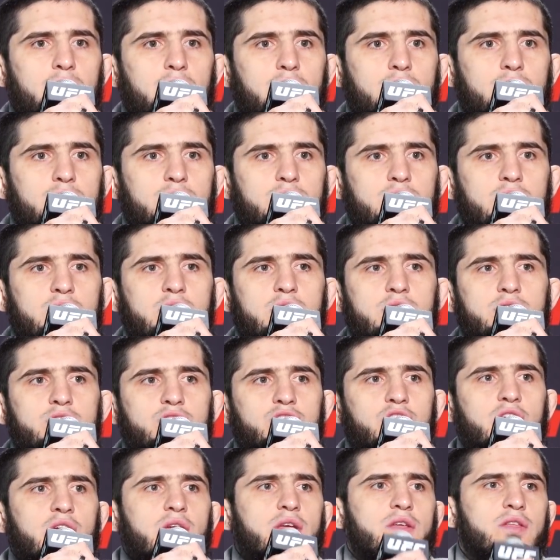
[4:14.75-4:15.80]
They
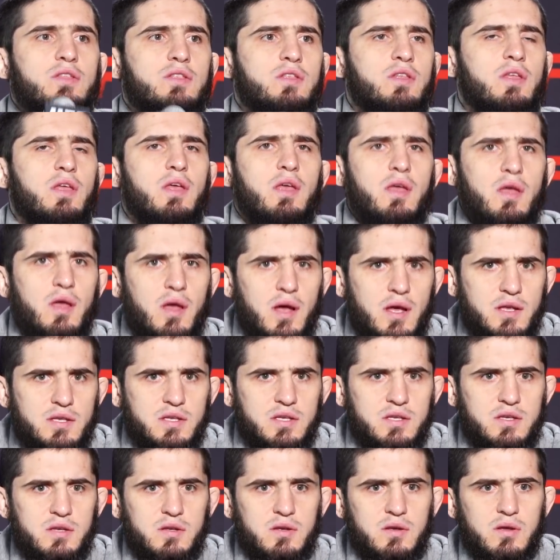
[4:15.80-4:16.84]
they, they
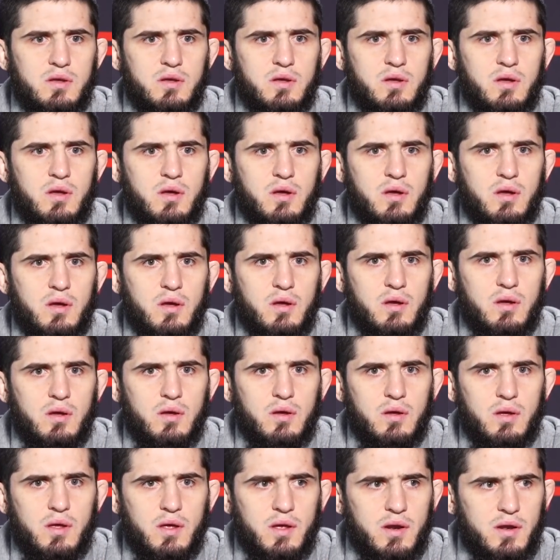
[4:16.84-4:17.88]
ask
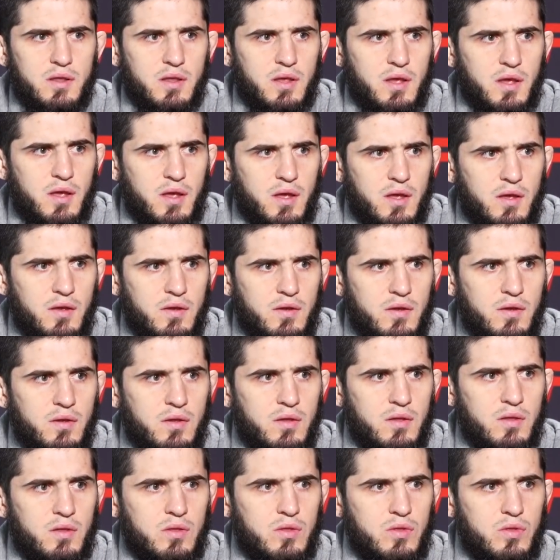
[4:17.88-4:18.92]
uh, RDA,
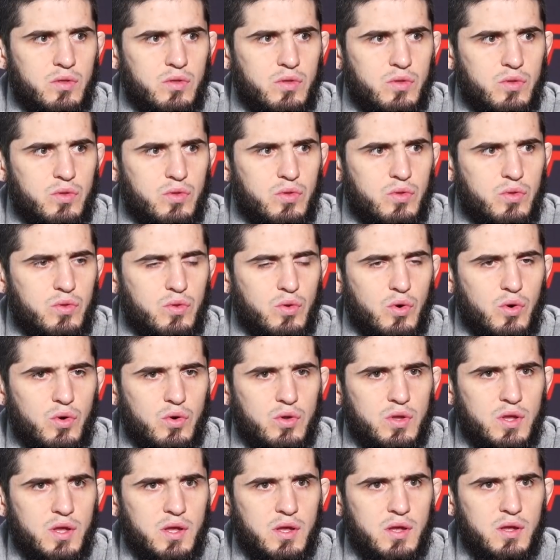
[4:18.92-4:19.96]

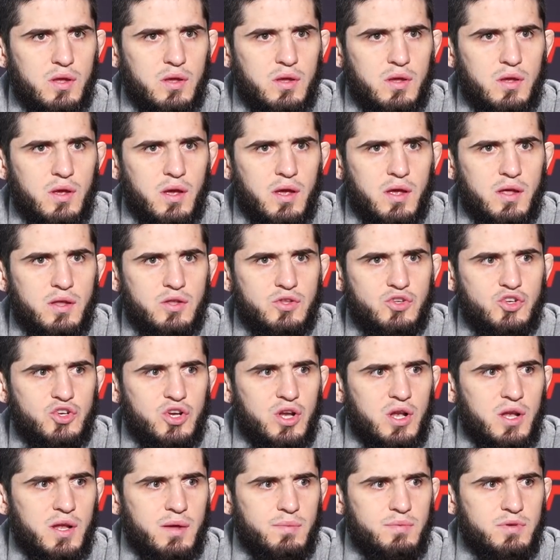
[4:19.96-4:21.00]
Tony, and
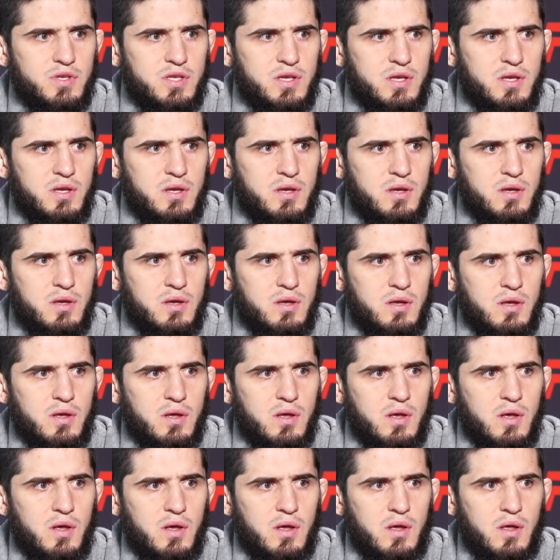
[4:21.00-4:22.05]
Gillespie,
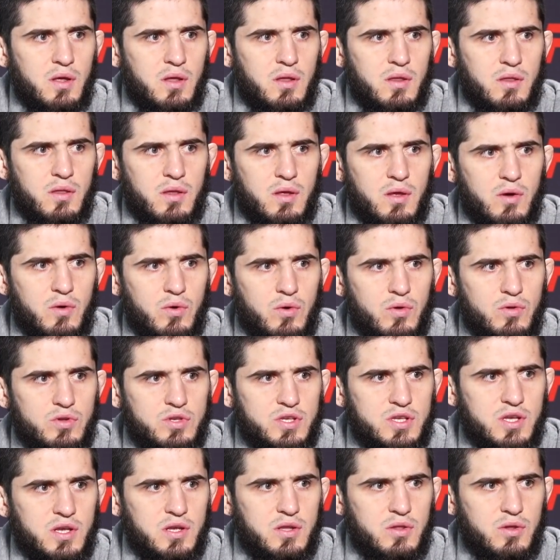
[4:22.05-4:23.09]
they all
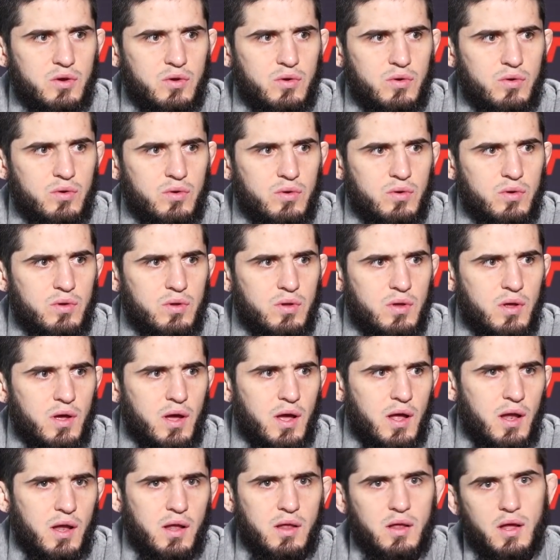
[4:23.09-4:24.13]
say no.
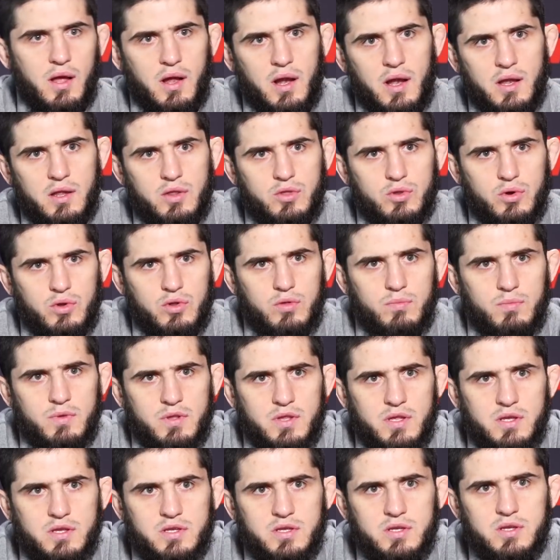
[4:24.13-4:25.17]
I already told me
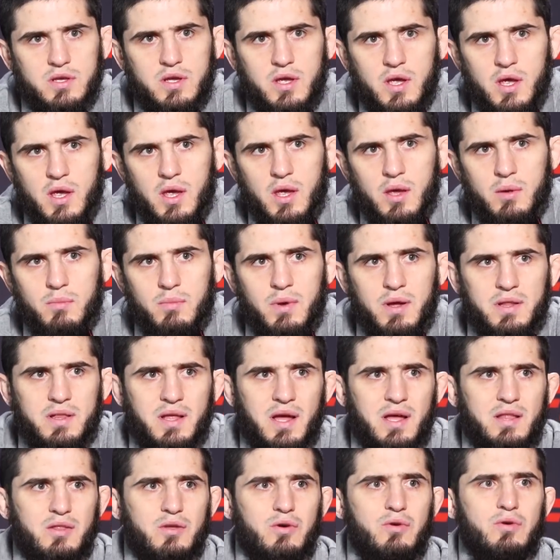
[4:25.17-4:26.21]
this, but
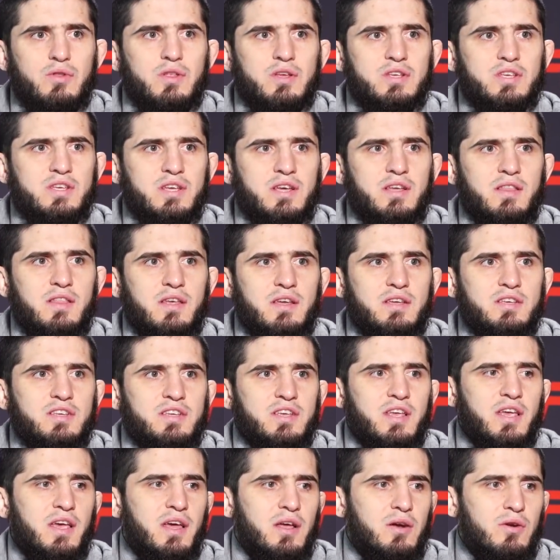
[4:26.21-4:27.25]
I don't want to say they
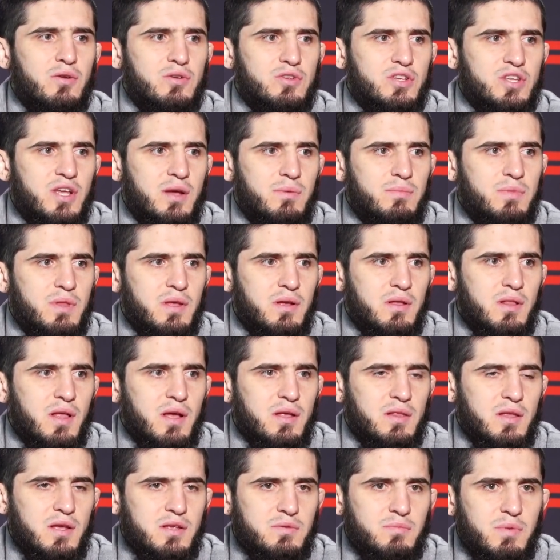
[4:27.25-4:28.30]
scare or something
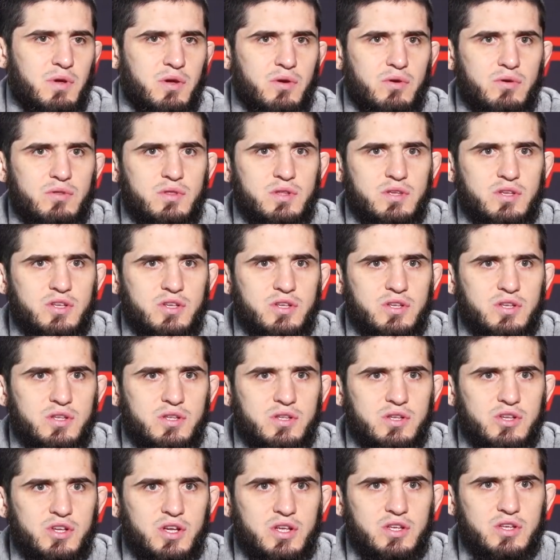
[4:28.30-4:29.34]
like that because this is
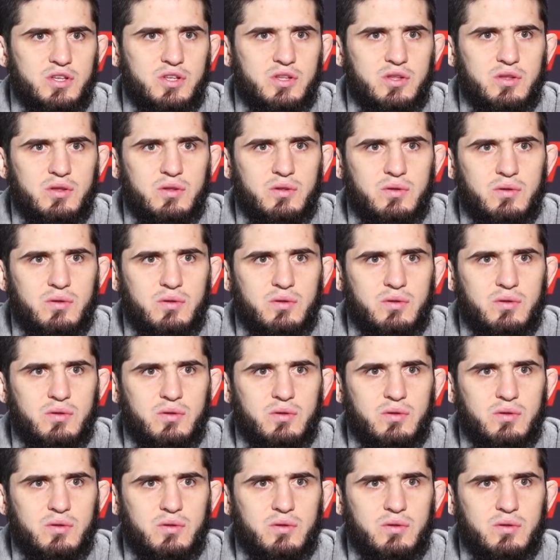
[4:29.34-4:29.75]
just